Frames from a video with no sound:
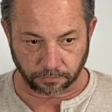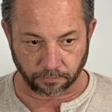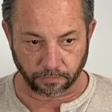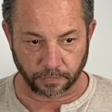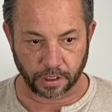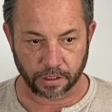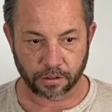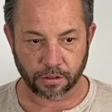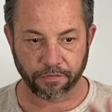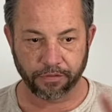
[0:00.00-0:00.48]

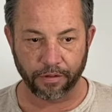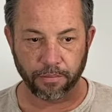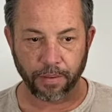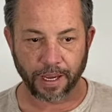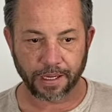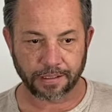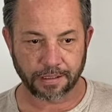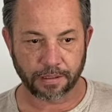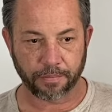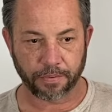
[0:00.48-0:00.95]
So if you
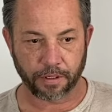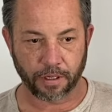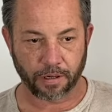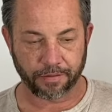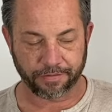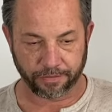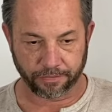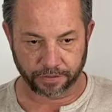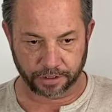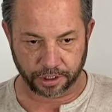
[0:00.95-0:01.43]
buy something
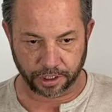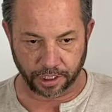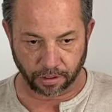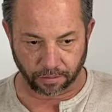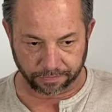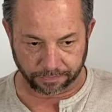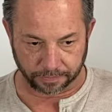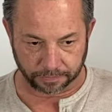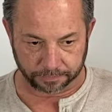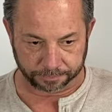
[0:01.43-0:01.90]
off of a
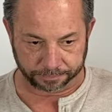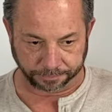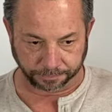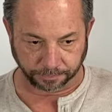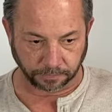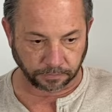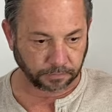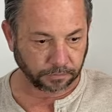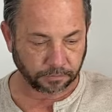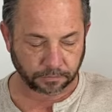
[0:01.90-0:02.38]
shelf,
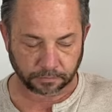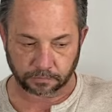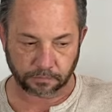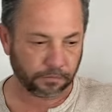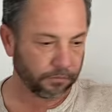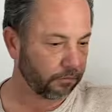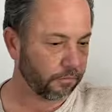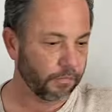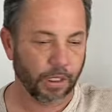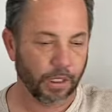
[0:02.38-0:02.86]

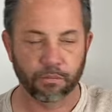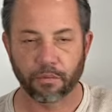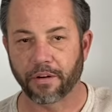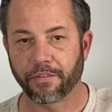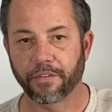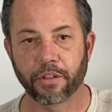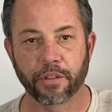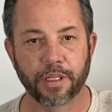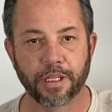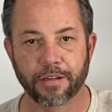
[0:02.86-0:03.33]

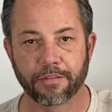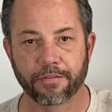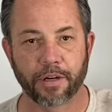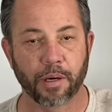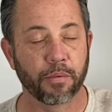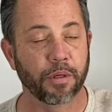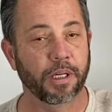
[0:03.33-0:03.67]
wherever you get it from,